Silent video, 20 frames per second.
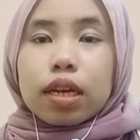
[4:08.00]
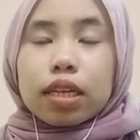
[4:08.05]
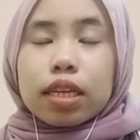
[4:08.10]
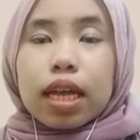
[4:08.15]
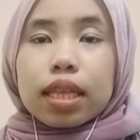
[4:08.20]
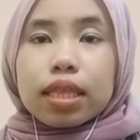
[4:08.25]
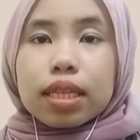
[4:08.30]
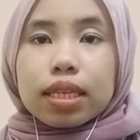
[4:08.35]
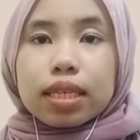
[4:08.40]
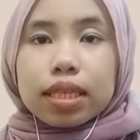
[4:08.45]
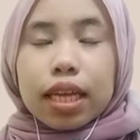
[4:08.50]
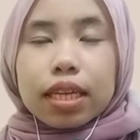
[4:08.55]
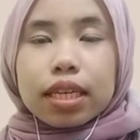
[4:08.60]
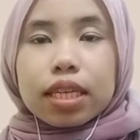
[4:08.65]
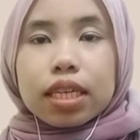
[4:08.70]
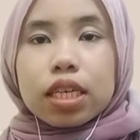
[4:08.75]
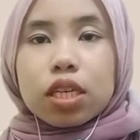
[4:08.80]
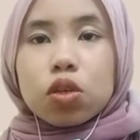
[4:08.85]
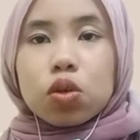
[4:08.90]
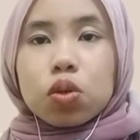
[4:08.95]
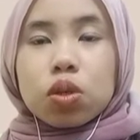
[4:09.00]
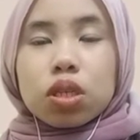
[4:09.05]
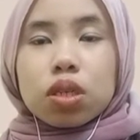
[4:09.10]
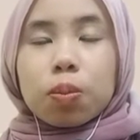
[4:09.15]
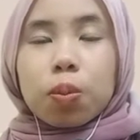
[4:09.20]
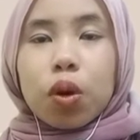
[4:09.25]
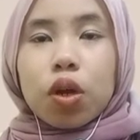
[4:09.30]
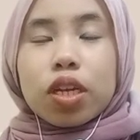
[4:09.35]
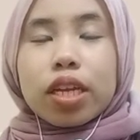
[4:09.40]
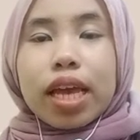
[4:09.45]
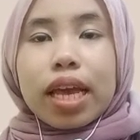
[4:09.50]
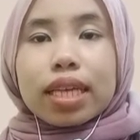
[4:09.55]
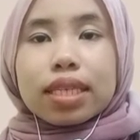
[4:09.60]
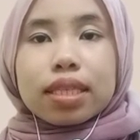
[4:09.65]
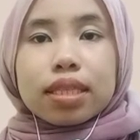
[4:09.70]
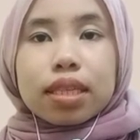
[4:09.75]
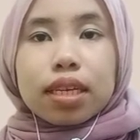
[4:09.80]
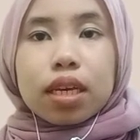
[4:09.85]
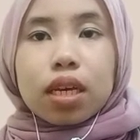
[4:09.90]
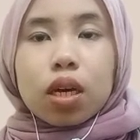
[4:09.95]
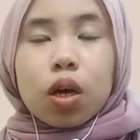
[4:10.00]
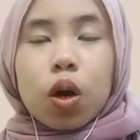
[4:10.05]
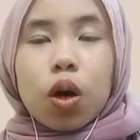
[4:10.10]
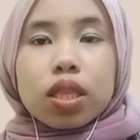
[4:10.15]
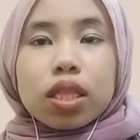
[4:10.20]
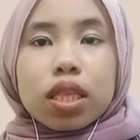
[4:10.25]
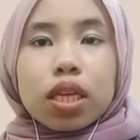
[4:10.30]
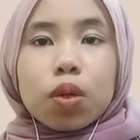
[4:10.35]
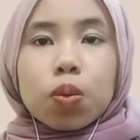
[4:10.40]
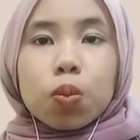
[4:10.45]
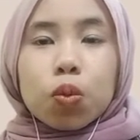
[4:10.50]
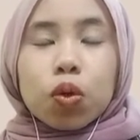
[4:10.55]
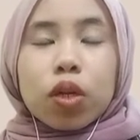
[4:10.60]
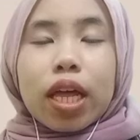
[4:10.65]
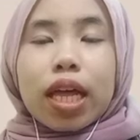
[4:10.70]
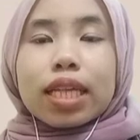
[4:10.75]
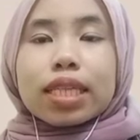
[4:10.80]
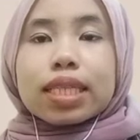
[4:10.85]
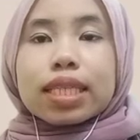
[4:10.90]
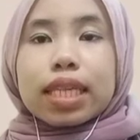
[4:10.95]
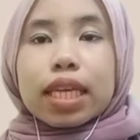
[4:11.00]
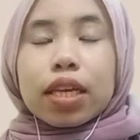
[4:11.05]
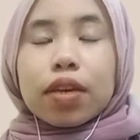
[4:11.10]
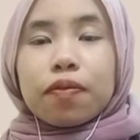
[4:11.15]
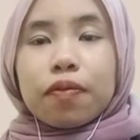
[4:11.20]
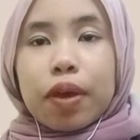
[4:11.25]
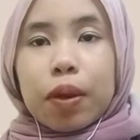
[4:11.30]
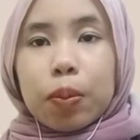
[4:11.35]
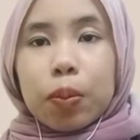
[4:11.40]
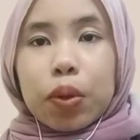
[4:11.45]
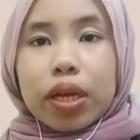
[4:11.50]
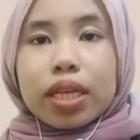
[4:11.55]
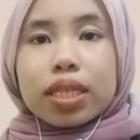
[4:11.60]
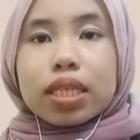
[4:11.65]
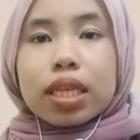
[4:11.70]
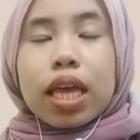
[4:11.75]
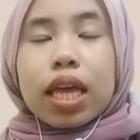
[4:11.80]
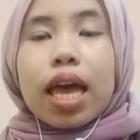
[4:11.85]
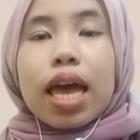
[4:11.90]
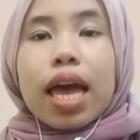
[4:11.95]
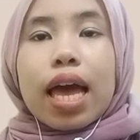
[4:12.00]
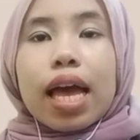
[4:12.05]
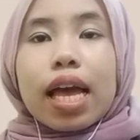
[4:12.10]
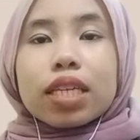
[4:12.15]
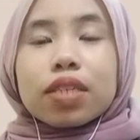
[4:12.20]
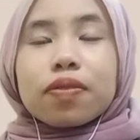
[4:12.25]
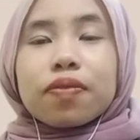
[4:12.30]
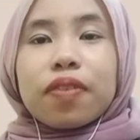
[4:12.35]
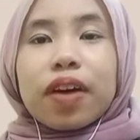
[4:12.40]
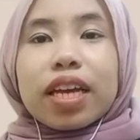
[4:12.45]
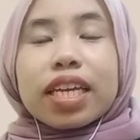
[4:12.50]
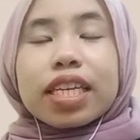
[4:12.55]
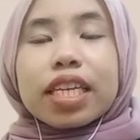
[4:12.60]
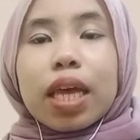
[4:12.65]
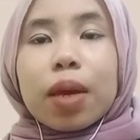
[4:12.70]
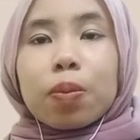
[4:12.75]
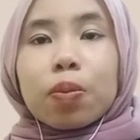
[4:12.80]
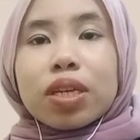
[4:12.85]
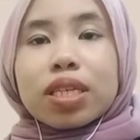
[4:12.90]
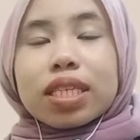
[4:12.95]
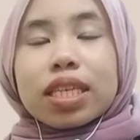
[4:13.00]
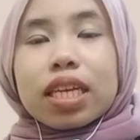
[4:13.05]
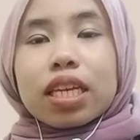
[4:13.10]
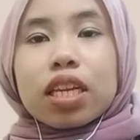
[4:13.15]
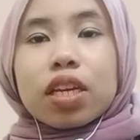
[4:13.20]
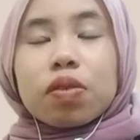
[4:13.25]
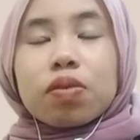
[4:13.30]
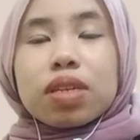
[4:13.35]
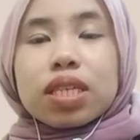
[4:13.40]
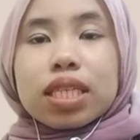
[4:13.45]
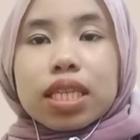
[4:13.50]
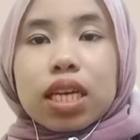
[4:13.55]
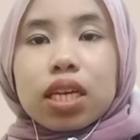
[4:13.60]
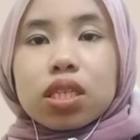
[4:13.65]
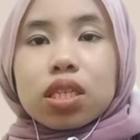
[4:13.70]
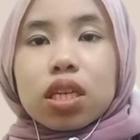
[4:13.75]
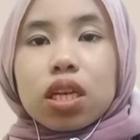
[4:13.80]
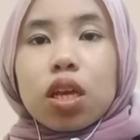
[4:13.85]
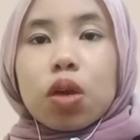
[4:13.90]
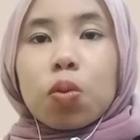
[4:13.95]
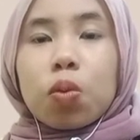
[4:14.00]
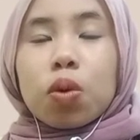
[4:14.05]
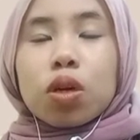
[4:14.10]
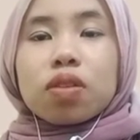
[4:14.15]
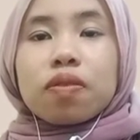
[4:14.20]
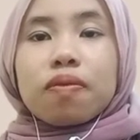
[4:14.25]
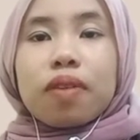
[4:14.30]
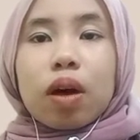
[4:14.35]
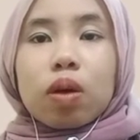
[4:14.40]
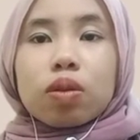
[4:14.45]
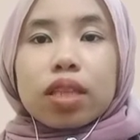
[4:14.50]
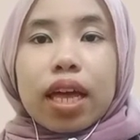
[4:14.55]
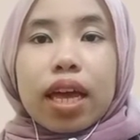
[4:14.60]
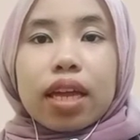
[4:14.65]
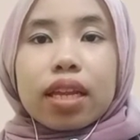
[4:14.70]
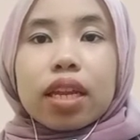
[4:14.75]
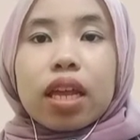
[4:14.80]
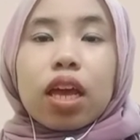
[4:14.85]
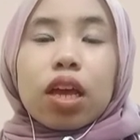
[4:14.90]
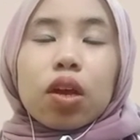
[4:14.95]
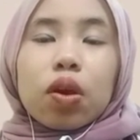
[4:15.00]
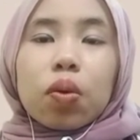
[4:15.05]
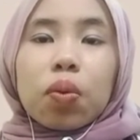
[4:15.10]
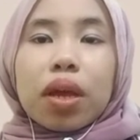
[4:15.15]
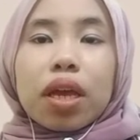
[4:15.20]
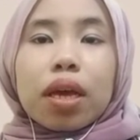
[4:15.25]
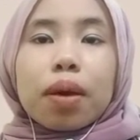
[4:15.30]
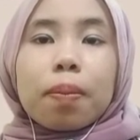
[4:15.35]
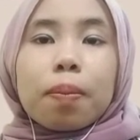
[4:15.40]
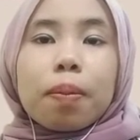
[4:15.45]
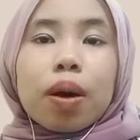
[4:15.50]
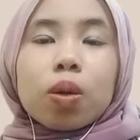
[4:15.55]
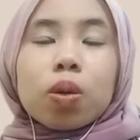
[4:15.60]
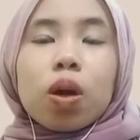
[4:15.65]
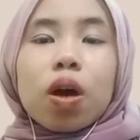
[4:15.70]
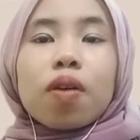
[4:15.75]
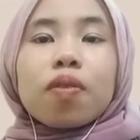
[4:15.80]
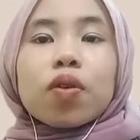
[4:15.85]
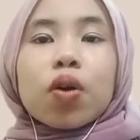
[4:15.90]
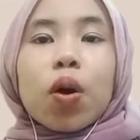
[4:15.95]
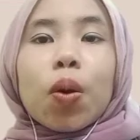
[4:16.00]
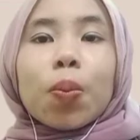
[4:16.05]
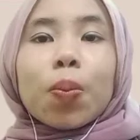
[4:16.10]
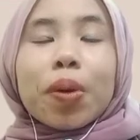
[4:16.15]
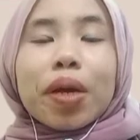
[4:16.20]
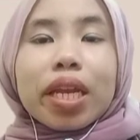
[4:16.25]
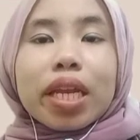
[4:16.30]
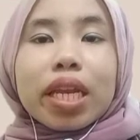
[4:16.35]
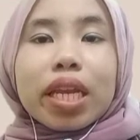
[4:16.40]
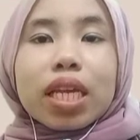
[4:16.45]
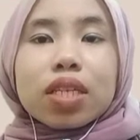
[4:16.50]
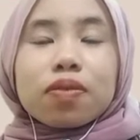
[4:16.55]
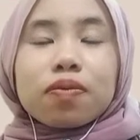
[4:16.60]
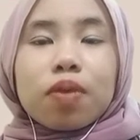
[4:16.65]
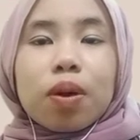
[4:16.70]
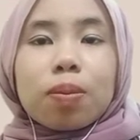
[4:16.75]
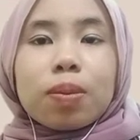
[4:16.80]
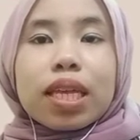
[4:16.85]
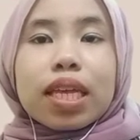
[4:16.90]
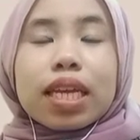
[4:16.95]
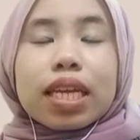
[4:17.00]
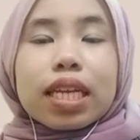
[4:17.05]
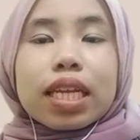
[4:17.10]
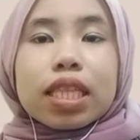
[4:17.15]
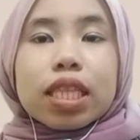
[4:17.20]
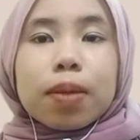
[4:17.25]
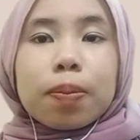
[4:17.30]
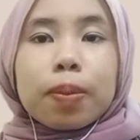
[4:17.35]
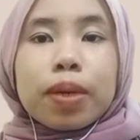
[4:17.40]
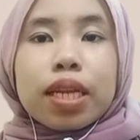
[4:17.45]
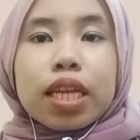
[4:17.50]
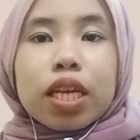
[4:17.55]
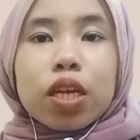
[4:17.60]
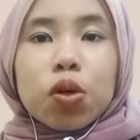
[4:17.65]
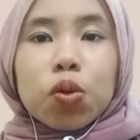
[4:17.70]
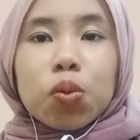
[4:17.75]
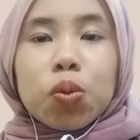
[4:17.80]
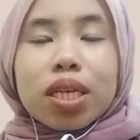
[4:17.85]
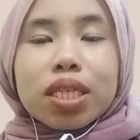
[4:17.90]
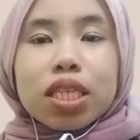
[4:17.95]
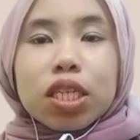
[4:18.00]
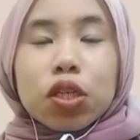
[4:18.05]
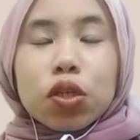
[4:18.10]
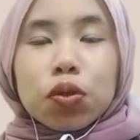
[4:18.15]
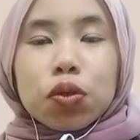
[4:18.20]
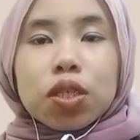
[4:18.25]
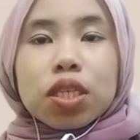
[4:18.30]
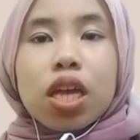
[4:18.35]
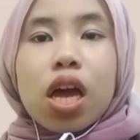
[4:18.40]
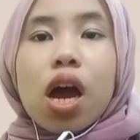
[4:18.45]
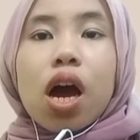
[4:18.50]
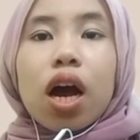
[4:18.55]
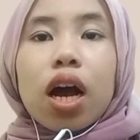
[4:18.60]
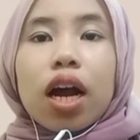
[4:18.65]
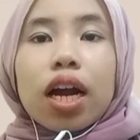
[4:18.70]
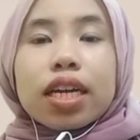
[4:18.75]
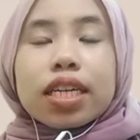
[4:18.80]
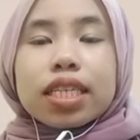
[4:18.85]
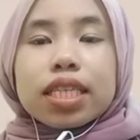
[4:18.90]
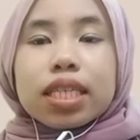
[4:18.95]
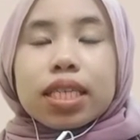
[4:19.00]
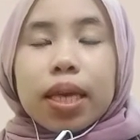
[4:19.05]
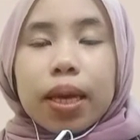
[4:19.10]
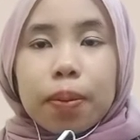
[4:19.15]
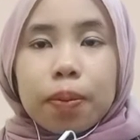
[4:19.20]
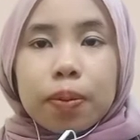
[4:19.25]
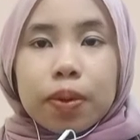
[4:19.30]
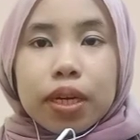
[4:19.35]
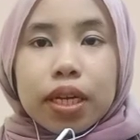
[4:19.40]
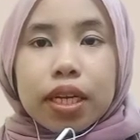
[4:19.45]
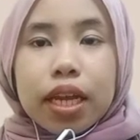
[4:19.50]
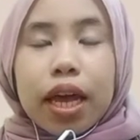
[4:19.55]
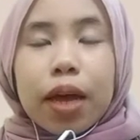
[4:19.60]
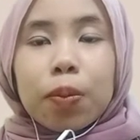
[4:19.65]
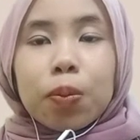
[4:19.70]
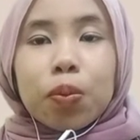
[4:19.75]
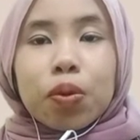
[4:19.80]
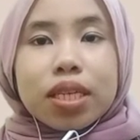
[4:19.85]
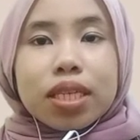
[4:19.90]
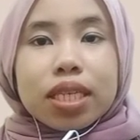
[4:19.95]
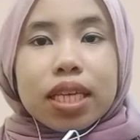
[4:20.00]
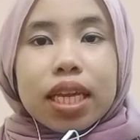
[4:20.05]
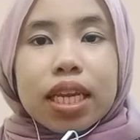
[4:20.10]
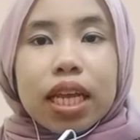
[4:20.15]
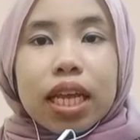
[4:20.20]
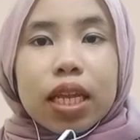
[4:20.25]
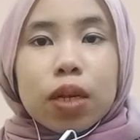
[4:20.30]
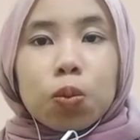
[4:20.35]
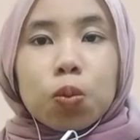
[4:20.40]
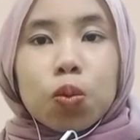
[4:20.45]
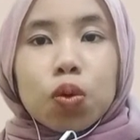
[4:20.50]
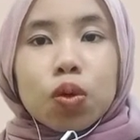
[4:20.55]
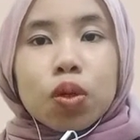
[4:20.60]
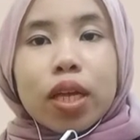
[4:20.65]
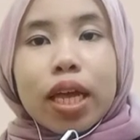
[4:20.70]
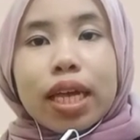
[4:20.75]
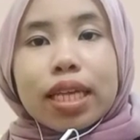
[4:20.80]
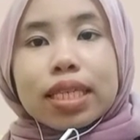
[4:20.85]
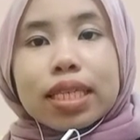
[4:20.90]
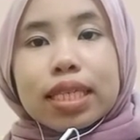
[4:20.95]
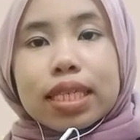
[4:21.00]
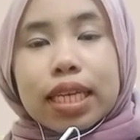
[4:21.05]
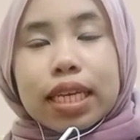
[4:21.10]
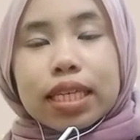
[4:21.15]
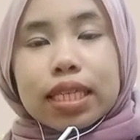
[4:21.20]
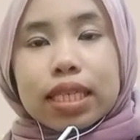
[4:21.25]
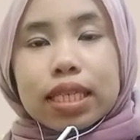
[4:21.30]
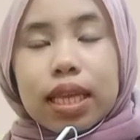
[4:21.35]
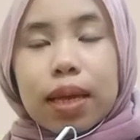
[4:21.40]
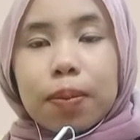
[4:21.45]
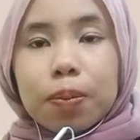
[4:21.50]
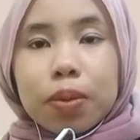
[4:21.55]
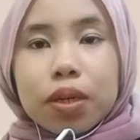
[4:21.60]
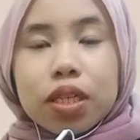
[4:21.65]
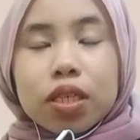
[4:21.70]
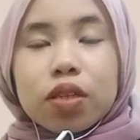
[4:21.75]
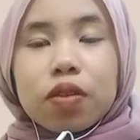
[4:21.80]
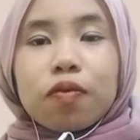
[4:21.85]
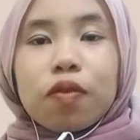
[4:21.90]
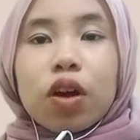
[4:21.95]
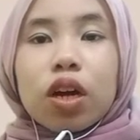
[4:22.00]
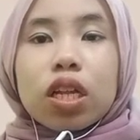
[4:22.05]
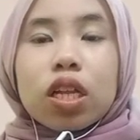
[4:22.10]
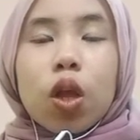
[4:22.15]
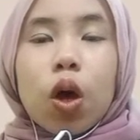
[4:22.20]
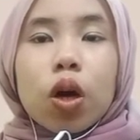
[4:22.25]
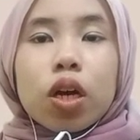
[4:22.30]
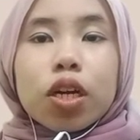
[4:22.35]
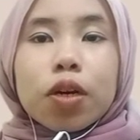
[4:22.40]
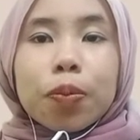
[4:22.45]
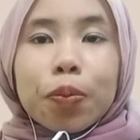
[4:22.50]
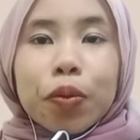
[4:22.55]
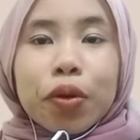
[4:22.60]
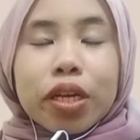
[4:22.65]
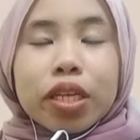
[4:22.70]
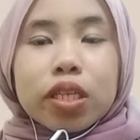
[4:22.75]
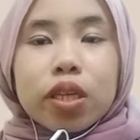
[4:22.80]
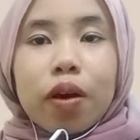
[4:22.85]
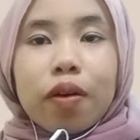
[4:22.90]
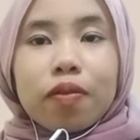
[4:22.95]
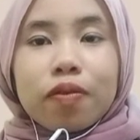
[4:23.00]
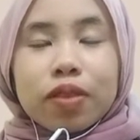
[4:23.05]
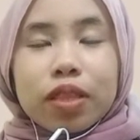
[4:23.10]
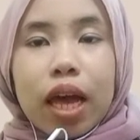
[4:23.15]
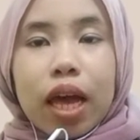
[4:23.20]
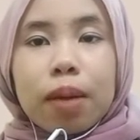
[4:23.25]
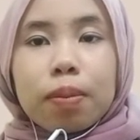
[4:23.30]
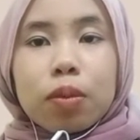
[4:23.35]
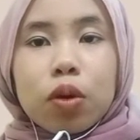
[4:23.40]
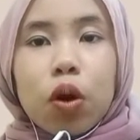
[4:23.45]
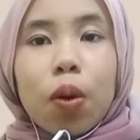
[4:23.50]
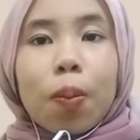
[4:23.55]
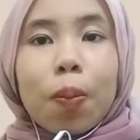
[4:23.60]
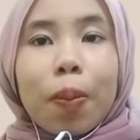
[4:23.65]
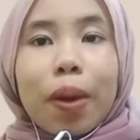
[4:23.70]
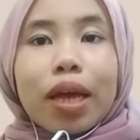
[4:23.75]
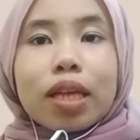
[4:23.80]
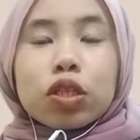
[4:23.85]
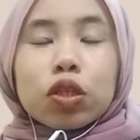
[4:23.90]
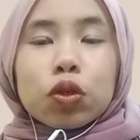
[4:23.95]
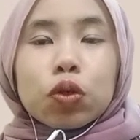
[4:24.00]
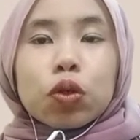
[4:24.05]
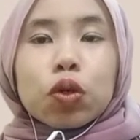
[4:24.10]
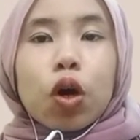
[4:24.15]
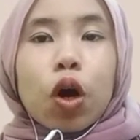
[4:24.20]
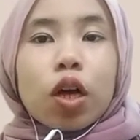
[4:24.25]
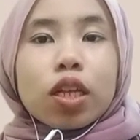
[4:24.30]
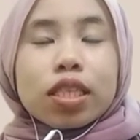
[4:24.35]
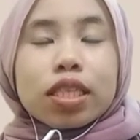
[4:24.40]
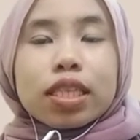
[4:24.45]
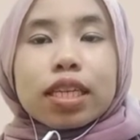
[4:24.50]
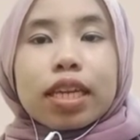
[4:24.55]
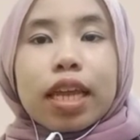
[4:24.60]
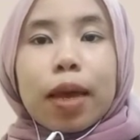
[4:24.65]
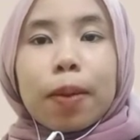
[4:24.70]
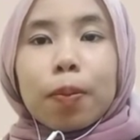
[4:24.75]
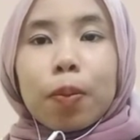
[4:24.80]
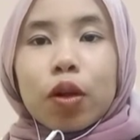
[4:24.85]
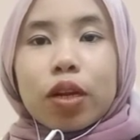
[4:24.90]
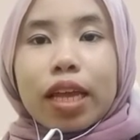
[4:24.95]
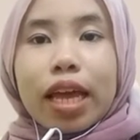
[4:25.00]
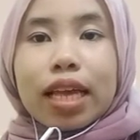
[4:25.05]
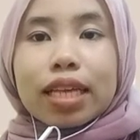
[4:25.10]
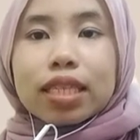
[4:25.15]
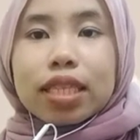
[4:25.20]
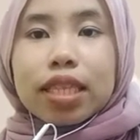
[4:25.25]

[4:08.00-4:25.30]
Another study used polyester, cotton, wool, and silk fabrics as fire debris in a research. It was found that great amount of components from ignitable liquid residues are discovered and present in wool and silk samples for a longer period of time compared to cotton and polyester.